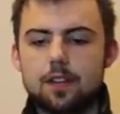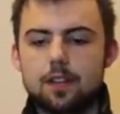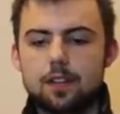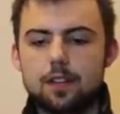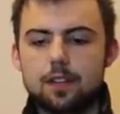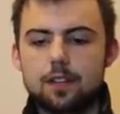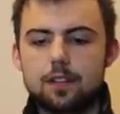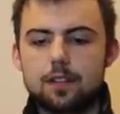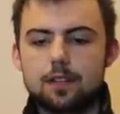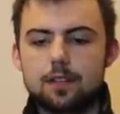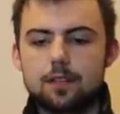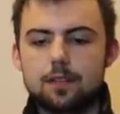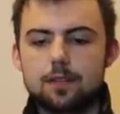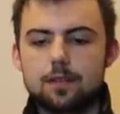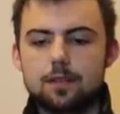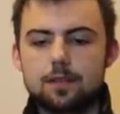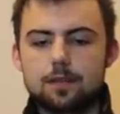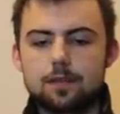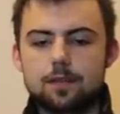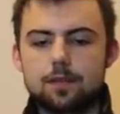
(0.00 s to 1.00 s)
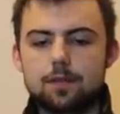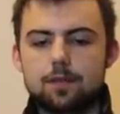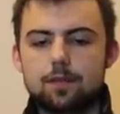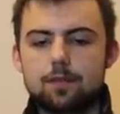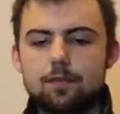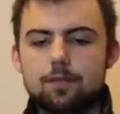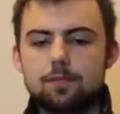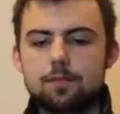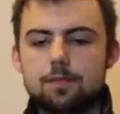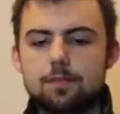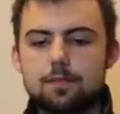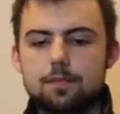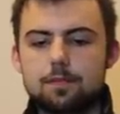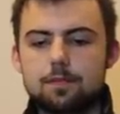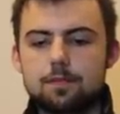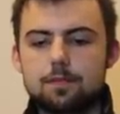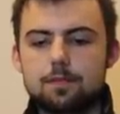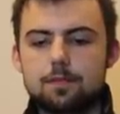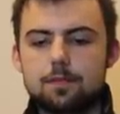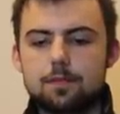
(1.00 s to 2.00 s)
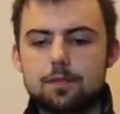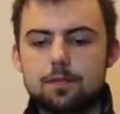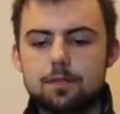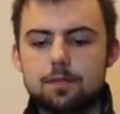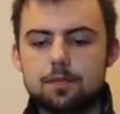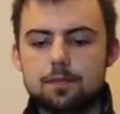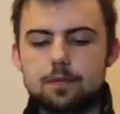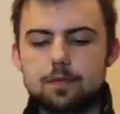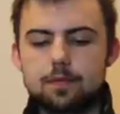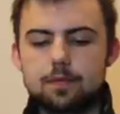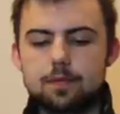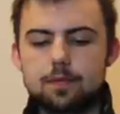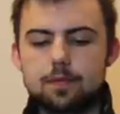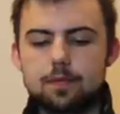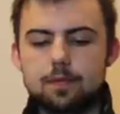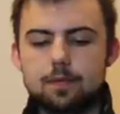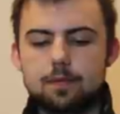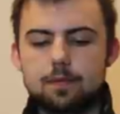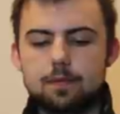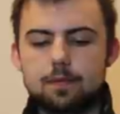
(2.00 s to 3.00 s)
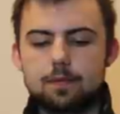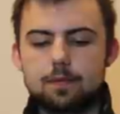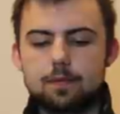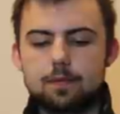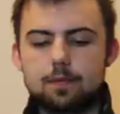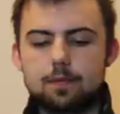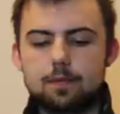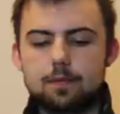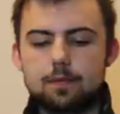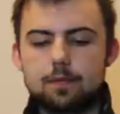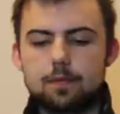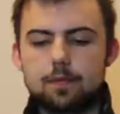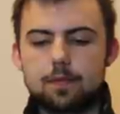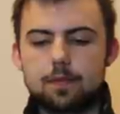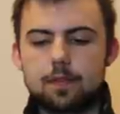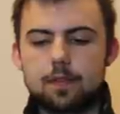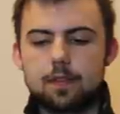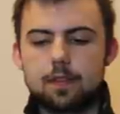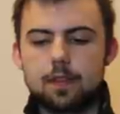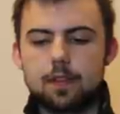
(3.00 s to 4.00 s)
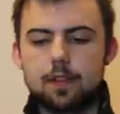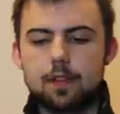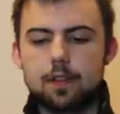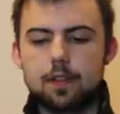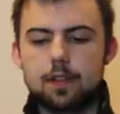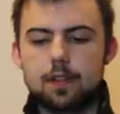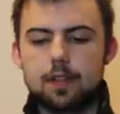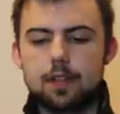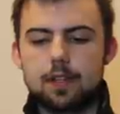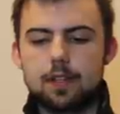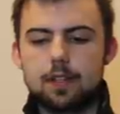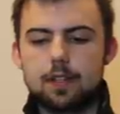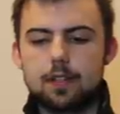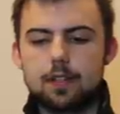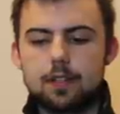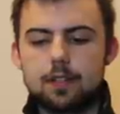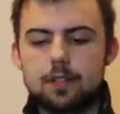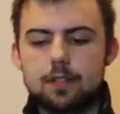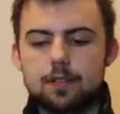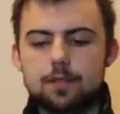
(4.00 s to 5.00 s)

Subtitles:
The person shown says nothing.